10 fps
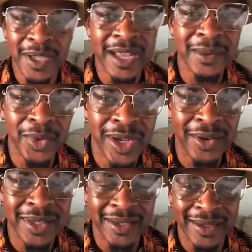because them good
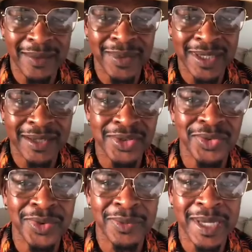I go take it and
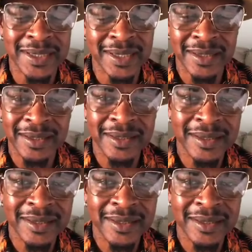misconstrued me, I say.